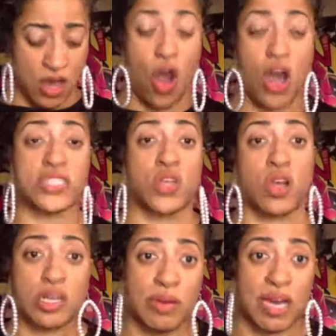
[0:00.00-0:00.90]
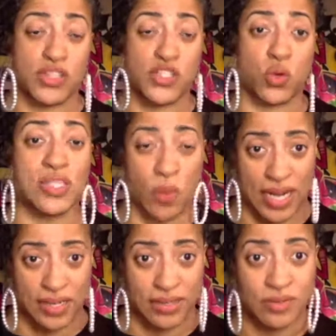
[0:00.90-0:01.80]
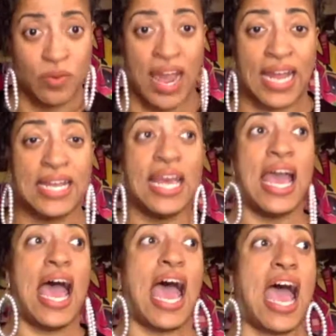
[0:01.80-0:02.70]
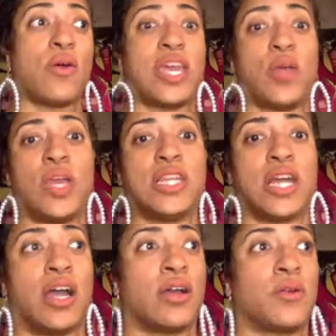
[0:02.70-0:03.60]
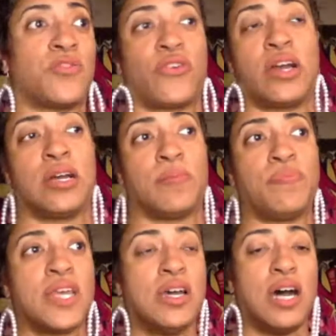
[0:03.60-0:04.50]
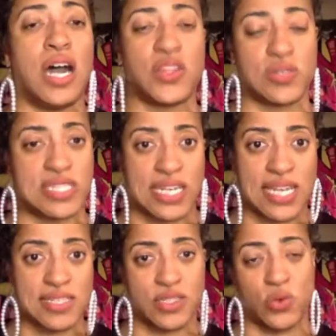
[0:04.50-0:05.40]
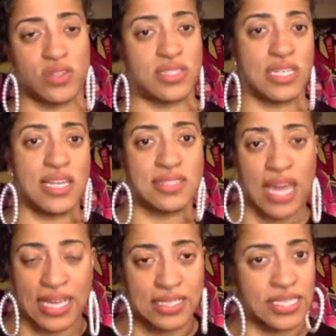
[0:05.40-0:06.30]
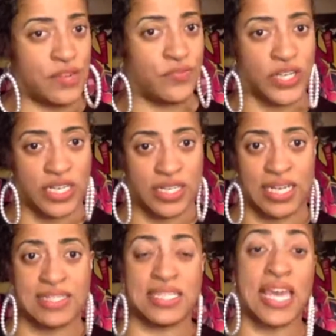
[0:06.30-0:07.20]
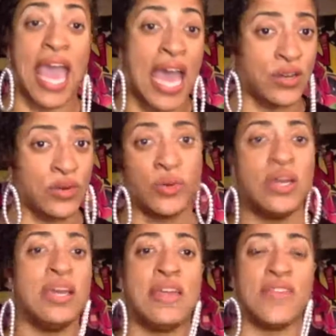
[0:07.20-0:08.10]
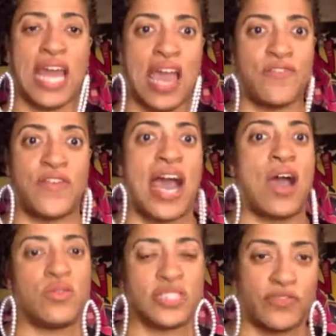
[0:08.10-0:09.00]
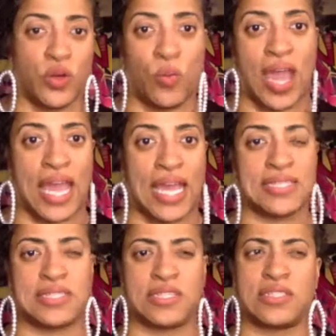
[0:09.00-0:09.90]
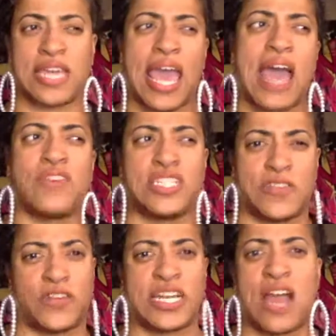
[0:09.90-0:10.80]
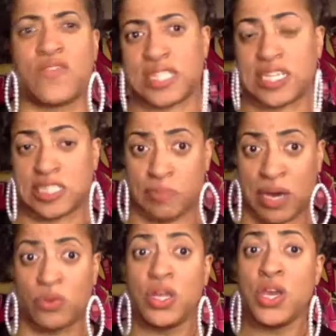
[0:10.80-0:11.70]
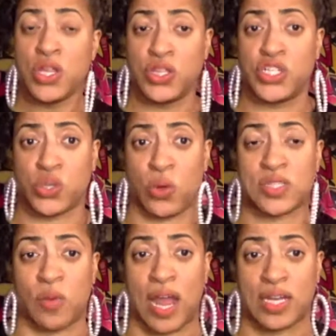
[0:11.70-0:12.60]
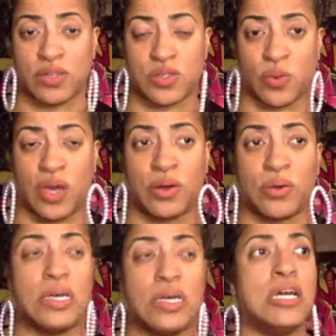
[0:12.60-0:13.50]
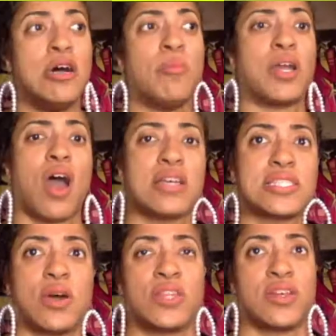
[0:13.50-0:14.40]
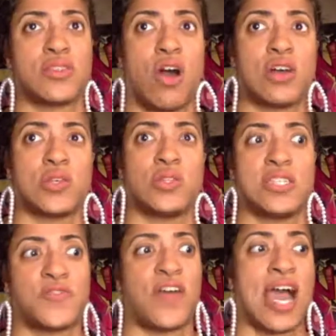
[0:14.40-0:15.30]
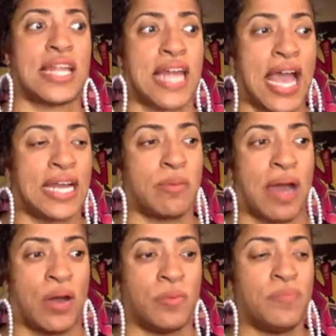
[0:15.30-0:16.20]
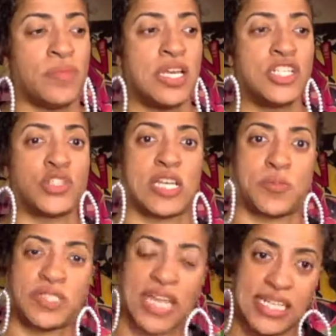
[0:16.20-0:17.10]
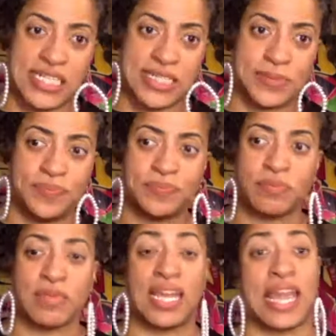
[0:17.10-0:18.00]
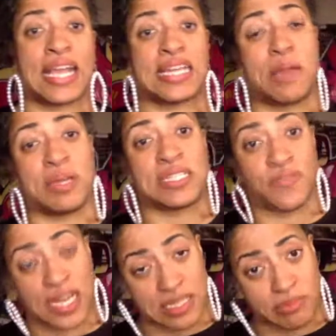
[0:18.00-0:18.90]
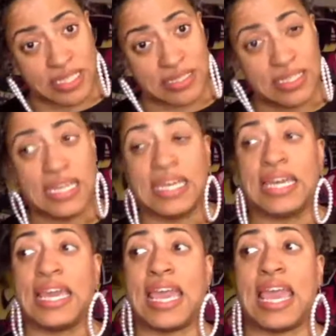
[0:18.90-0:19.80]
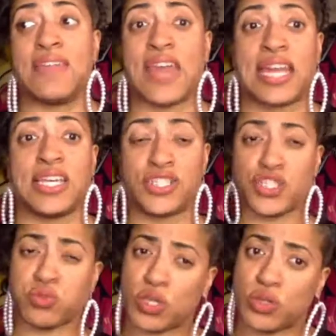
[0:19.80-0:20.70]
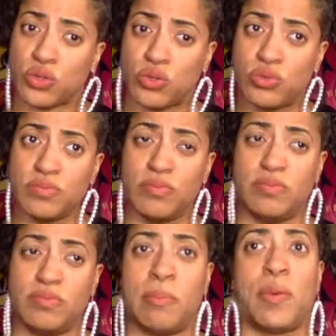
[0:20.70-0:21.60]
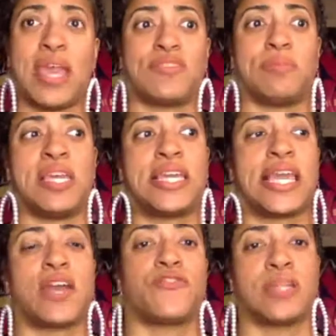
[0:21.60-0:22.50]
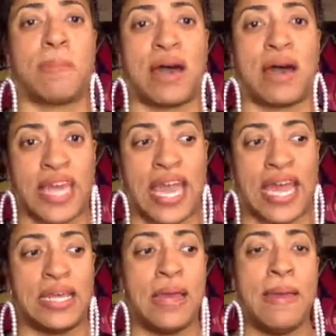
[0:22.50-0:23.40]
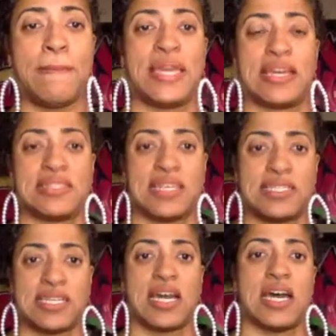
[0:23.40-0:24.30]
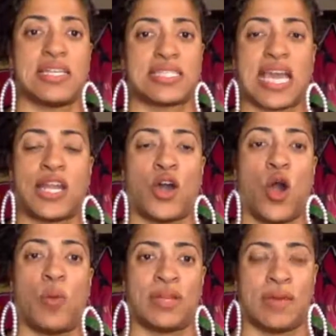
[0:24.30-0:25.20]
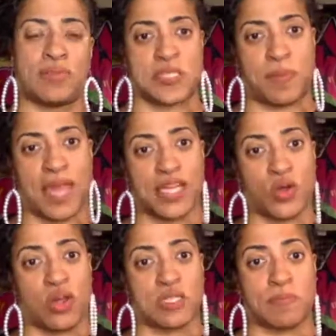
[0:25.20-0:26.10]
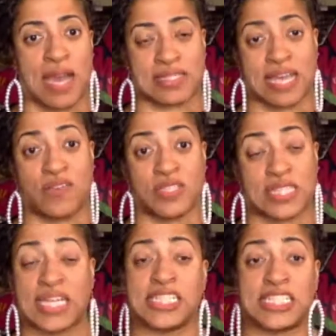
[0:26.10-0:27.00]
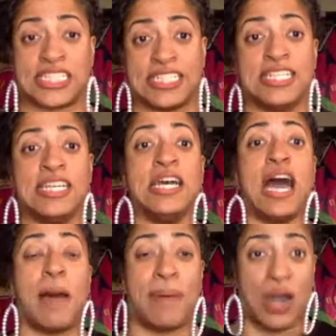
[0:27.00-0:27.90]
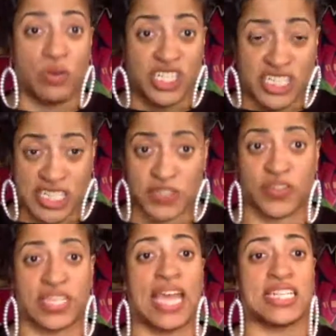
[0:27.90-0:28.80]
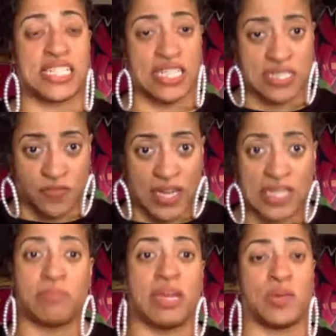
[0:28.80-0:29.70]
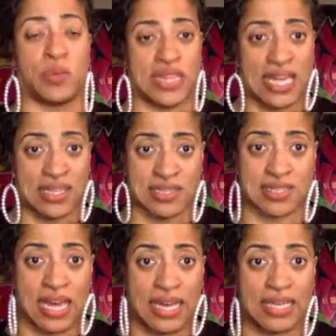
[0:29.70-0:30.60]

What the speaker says: Also talking about the choice rider, right? How can we learn from other cities, newer cities like Denver and Seattle that have found different ways to have a different conversation about the choice rider as well. But also there's also this fine line about transportation and economic development. And that is true, but we have to be careful about that because it does kind of open up this Pandora's box conversation about gentrification and development and what that looks like.